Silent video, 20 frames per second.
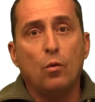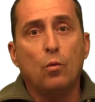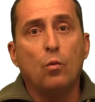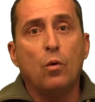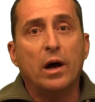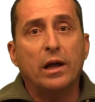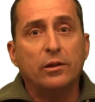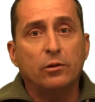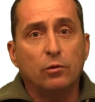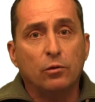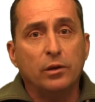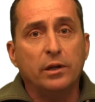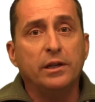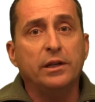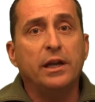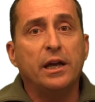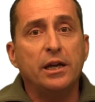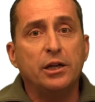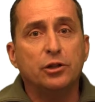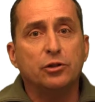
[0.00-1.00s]
one only
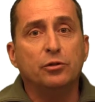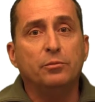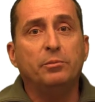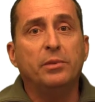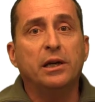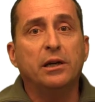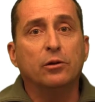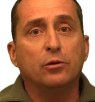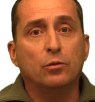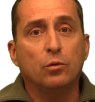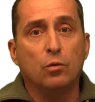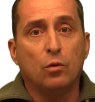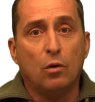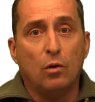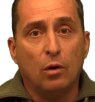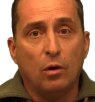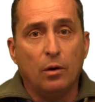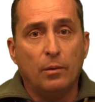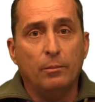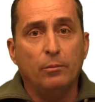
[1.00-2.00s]
nation being at
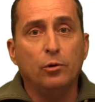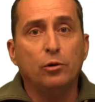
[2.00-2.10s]
war.